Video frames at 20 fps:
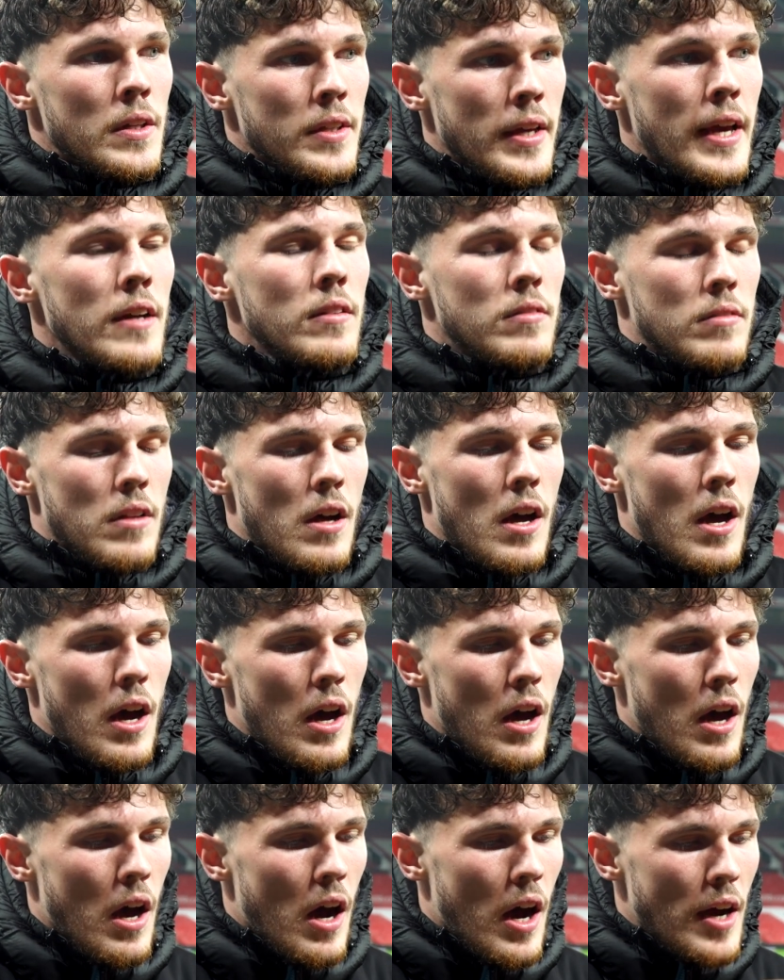
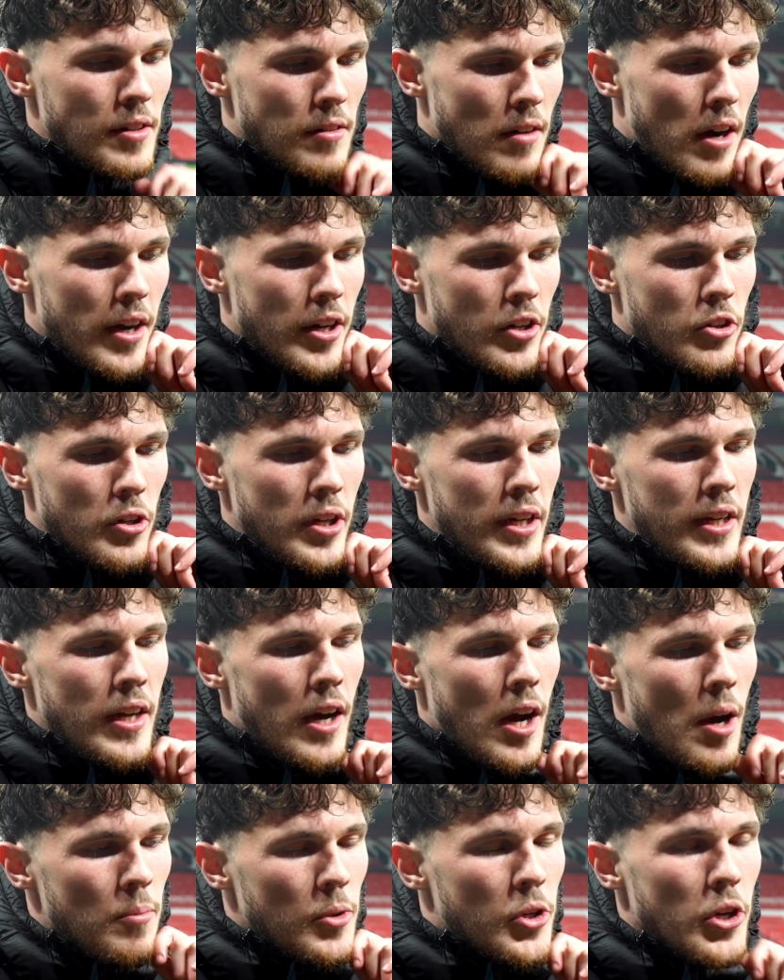I agree.
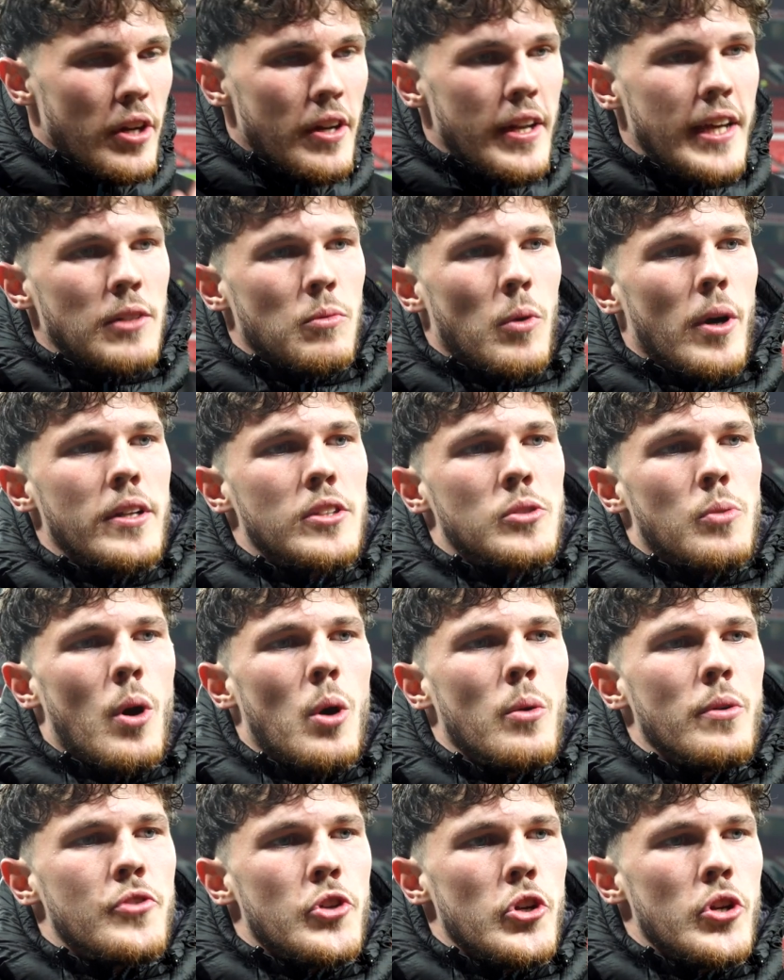Could have nicked one as
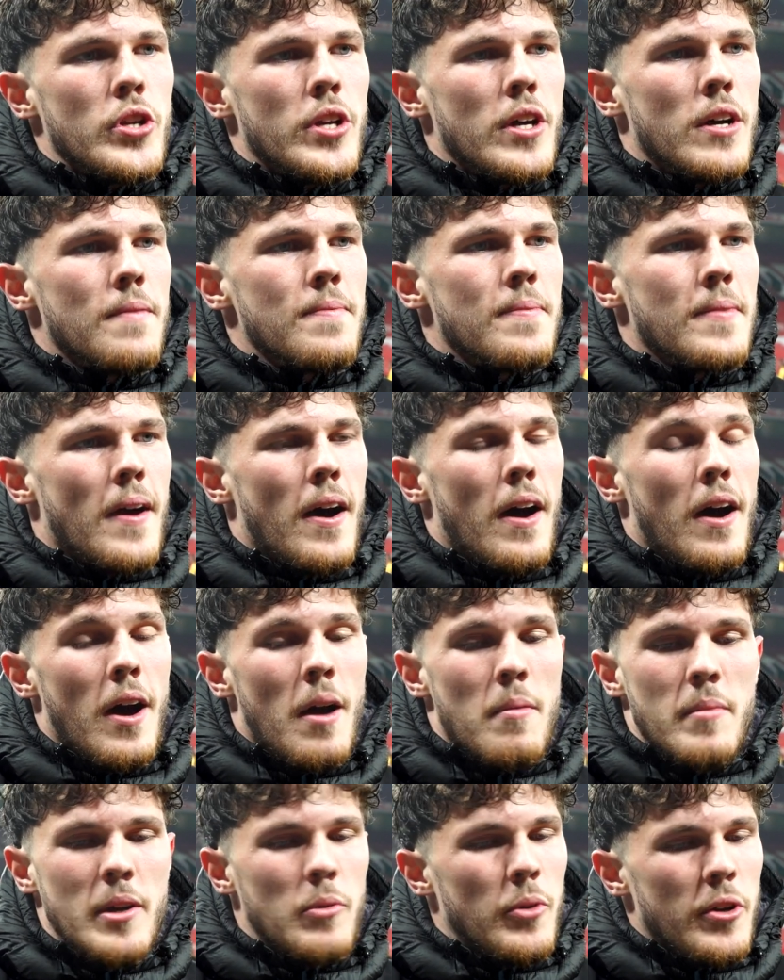well with Junior,
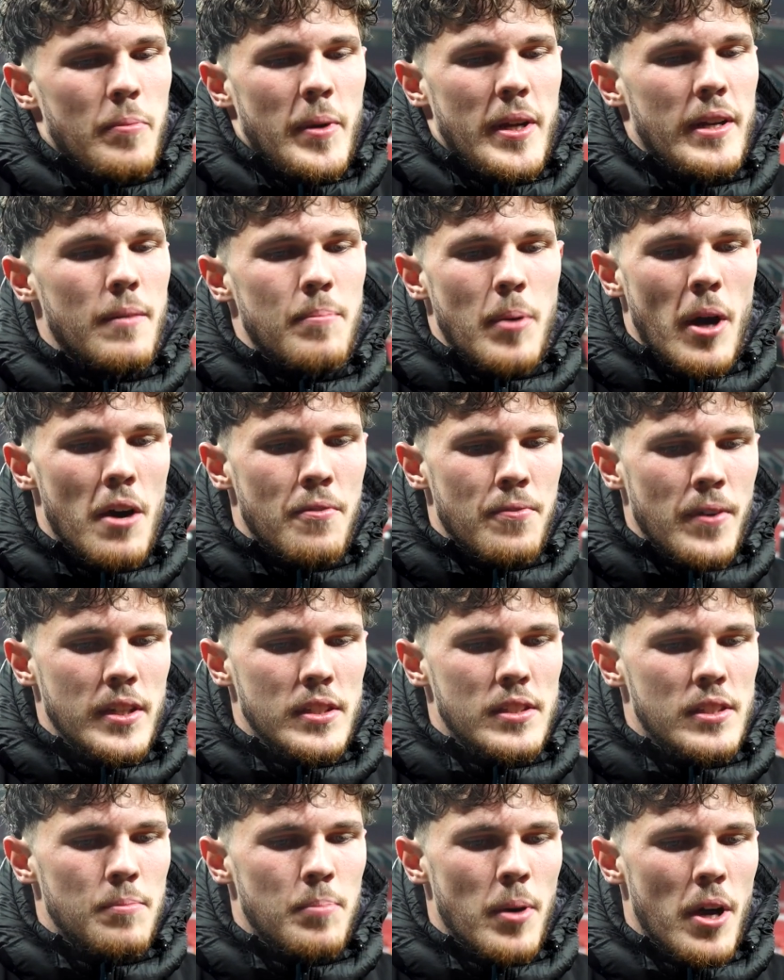and it would have been a
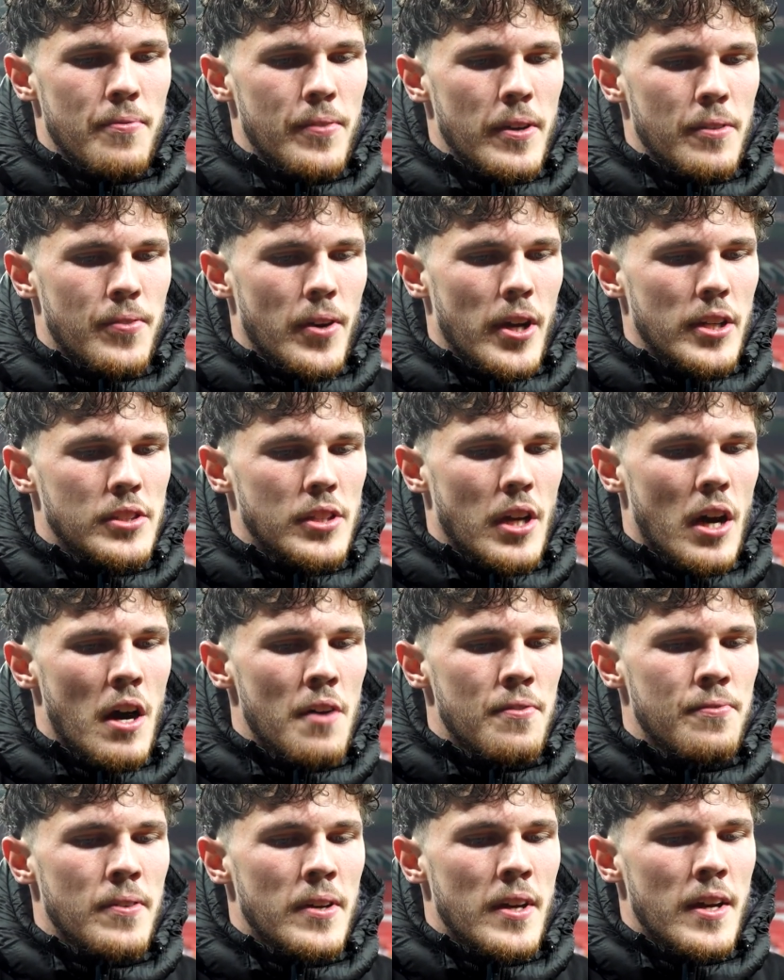perfect first
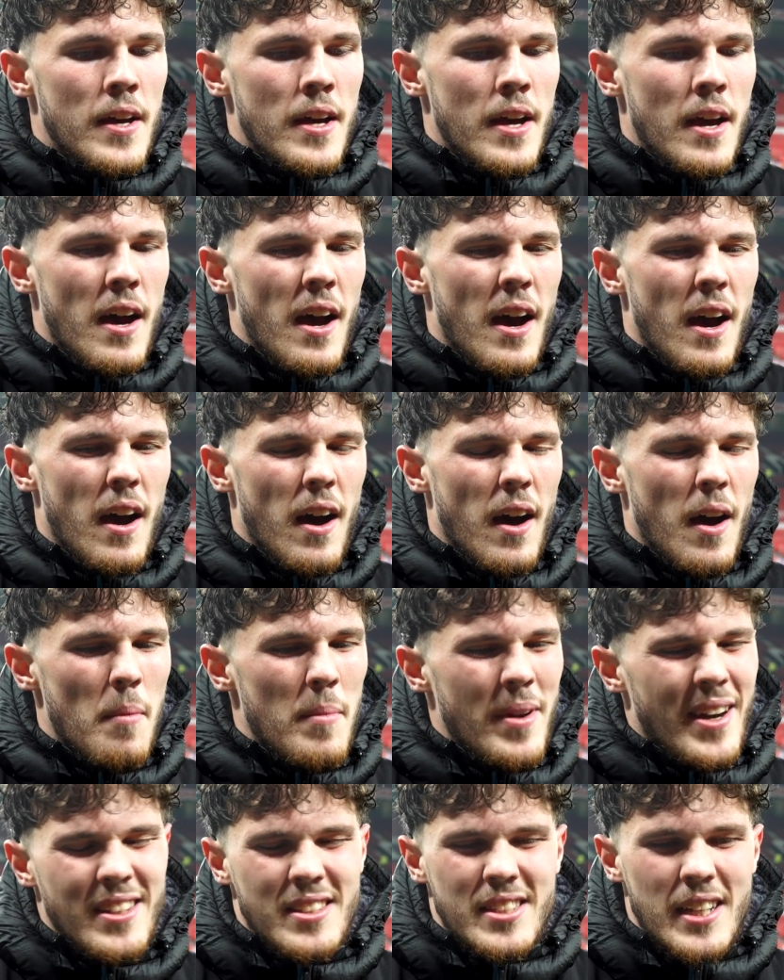half. And
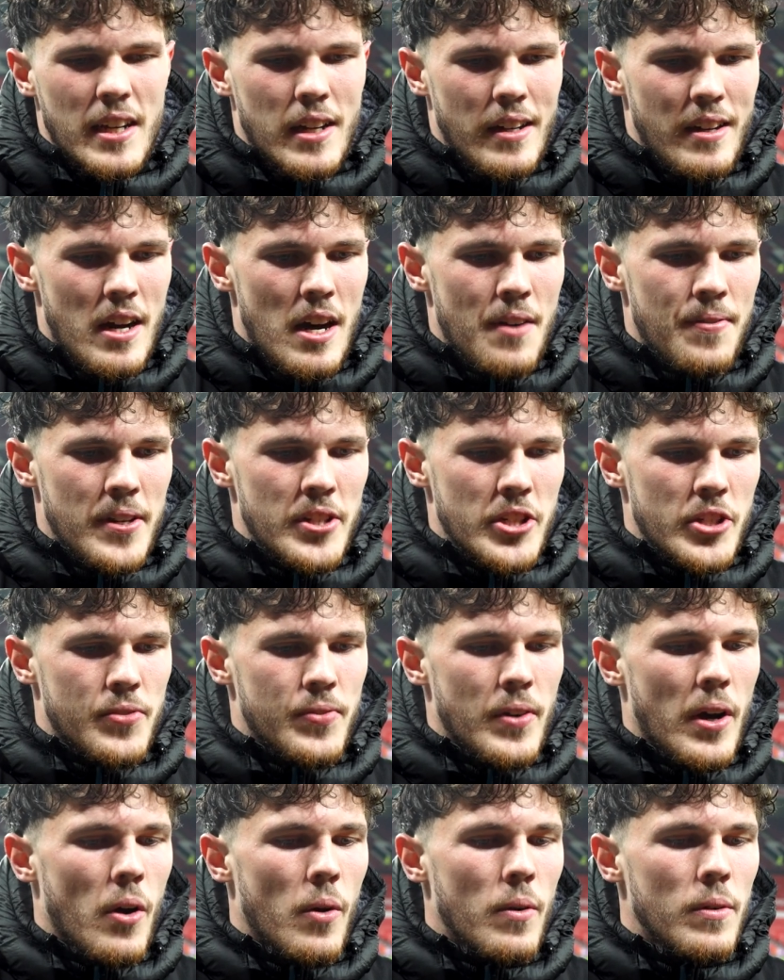then second half, I just
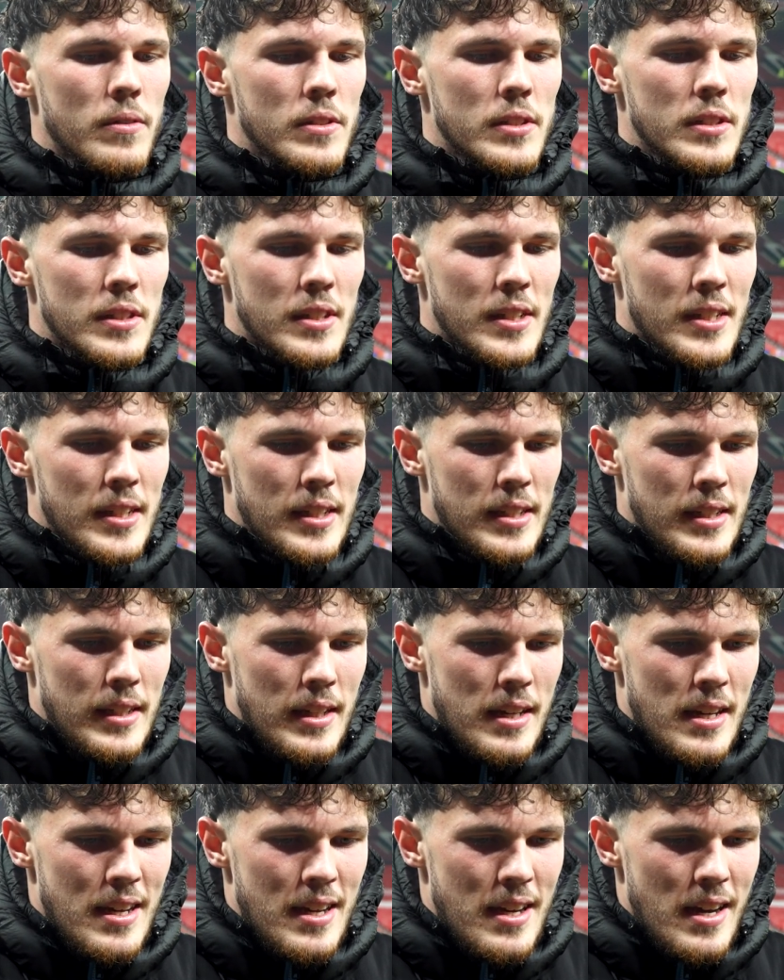felt
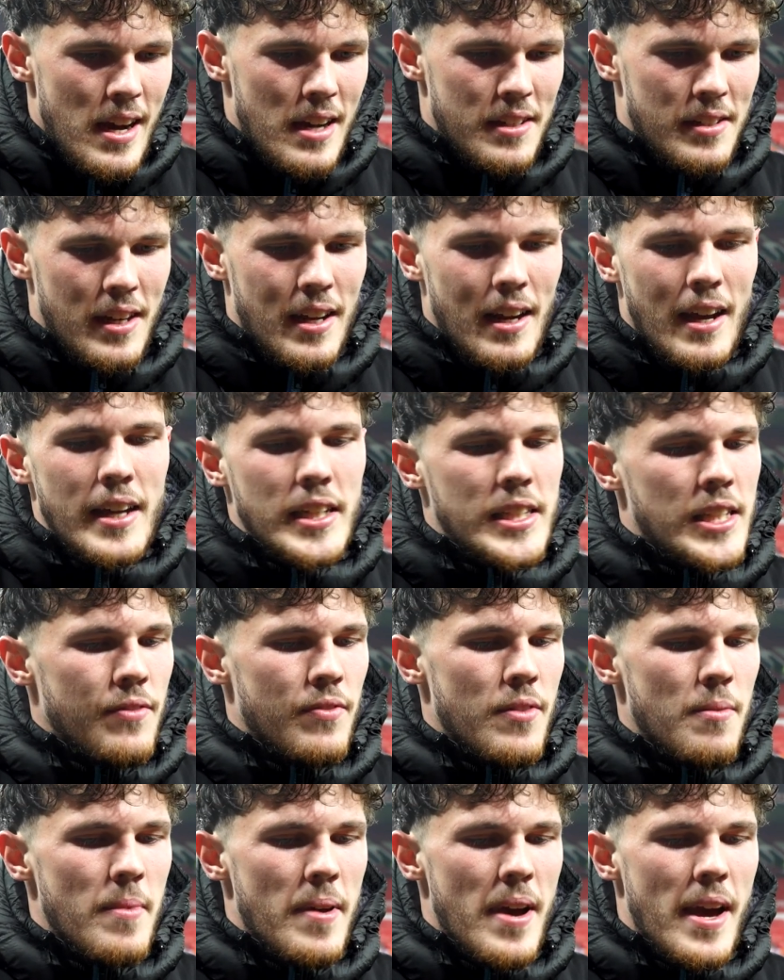as a
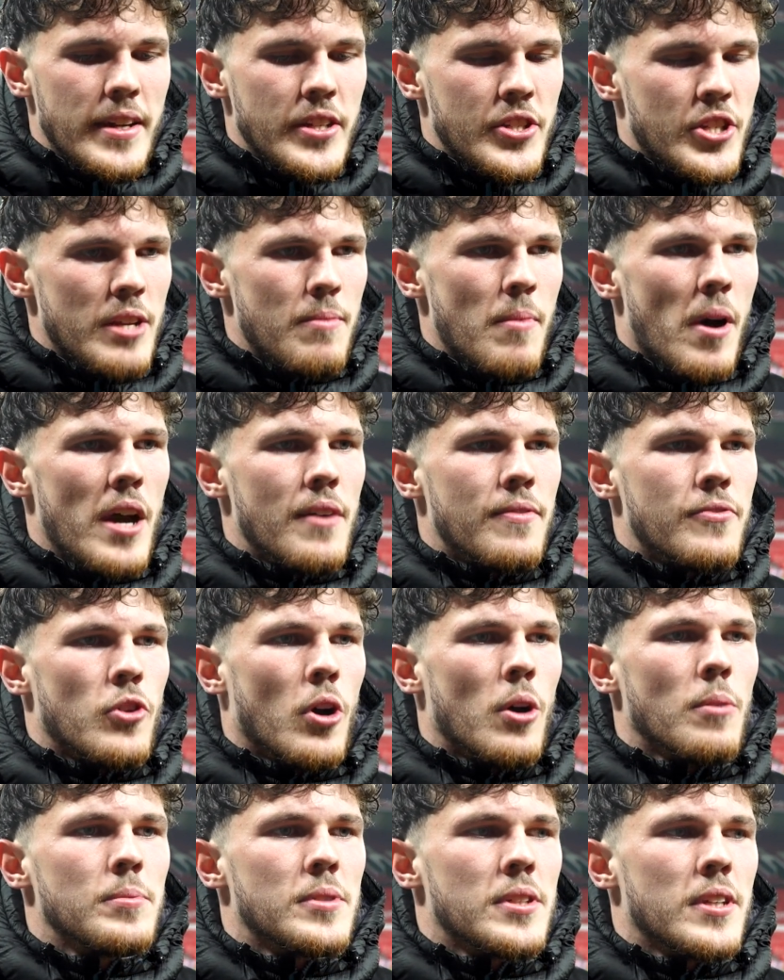collective, energy might have
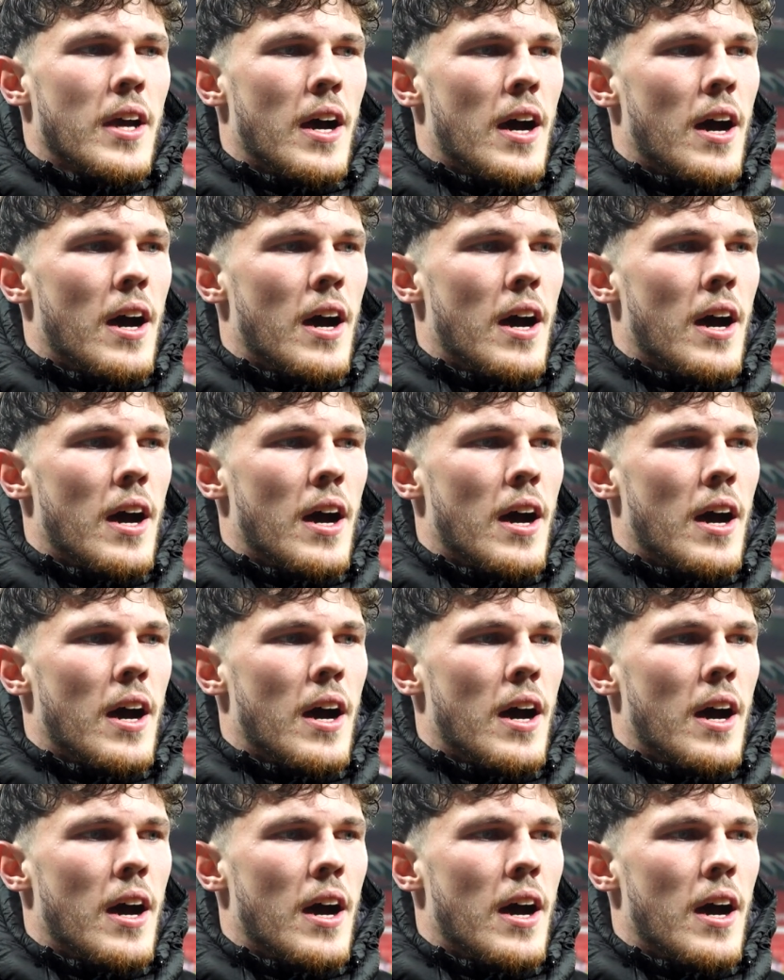dropped.